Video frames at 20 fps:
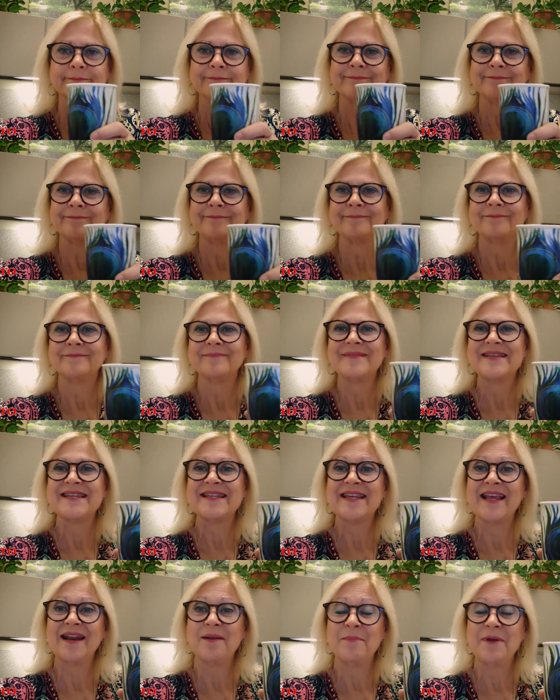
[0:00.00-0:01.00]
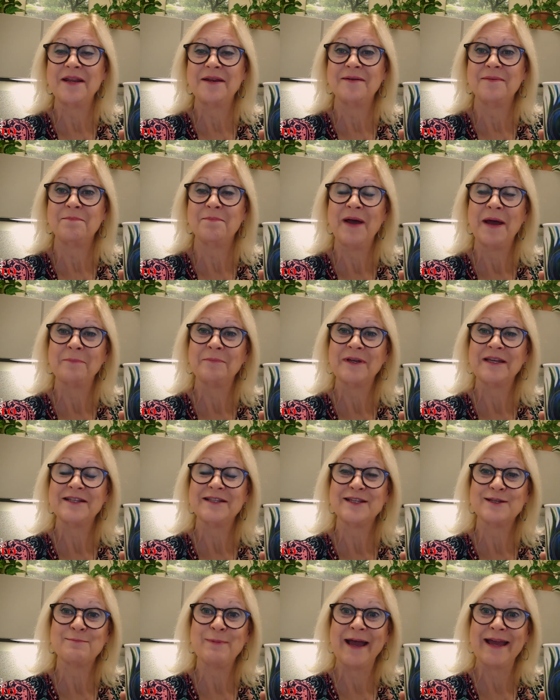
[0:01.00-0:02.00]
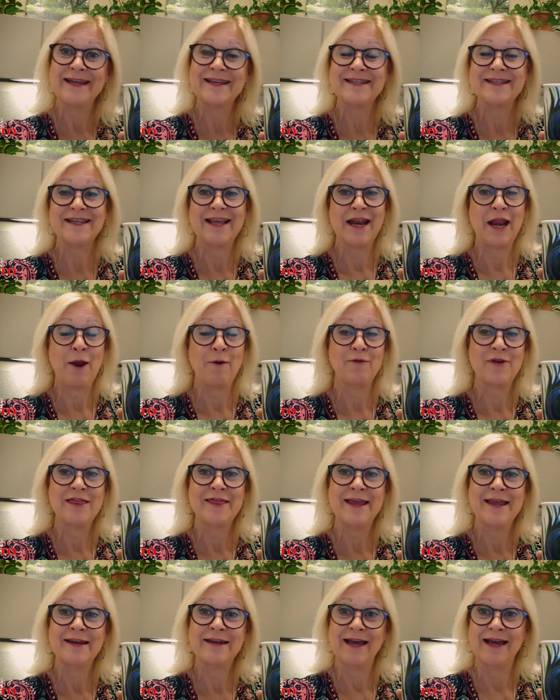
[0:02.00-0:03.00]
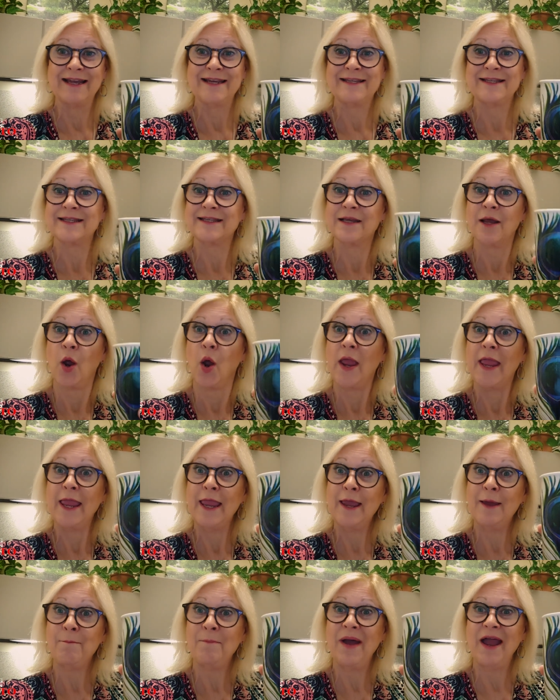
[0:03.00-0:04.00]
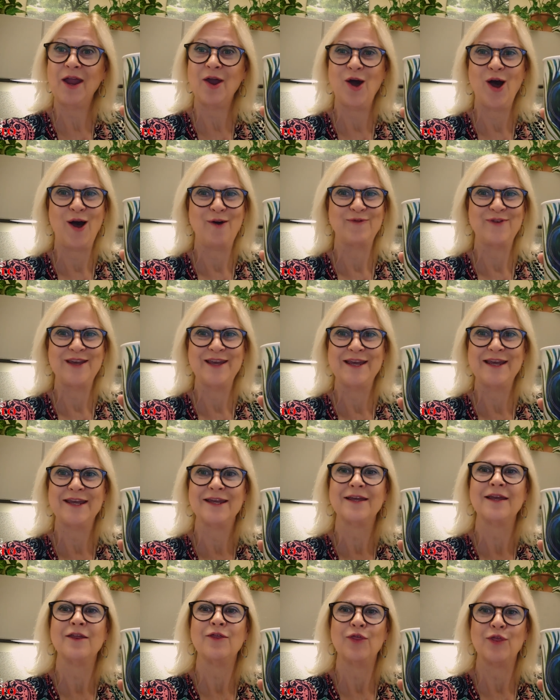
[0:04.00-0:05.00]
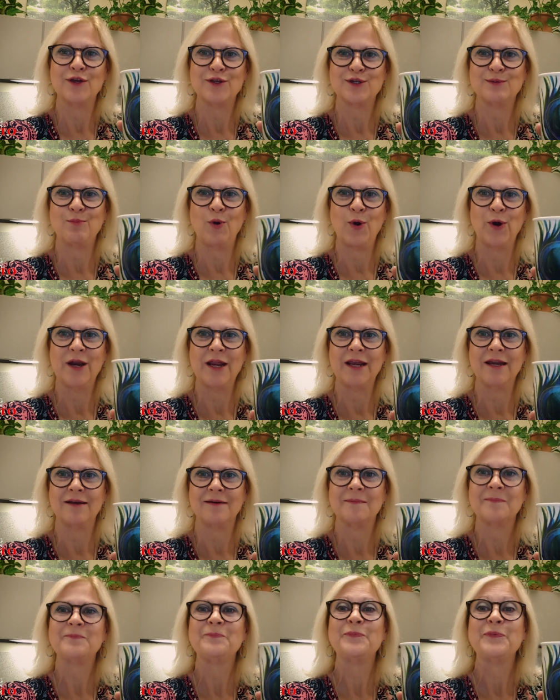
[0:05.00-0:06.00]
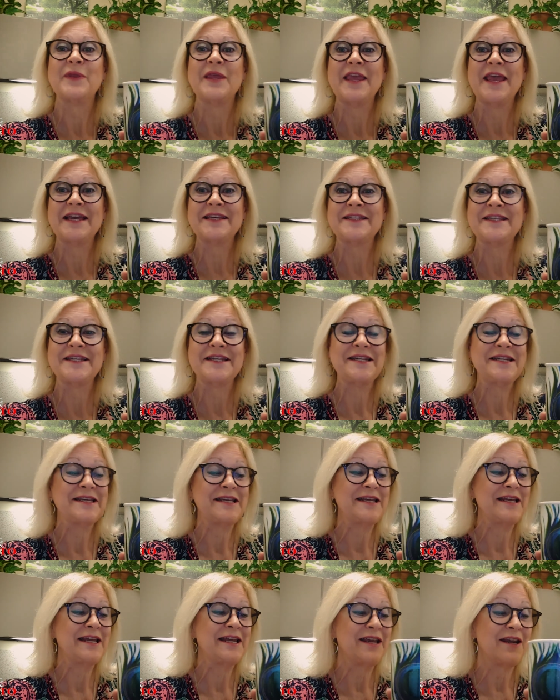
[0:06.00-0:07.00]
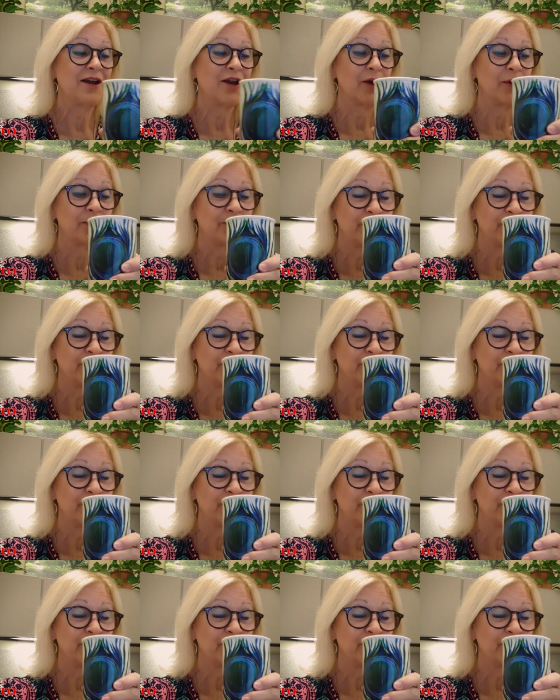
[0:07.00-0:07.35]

good. Cinnamon, pumpkin spice, and everything nice in my coffee this morning. Yes, indeed.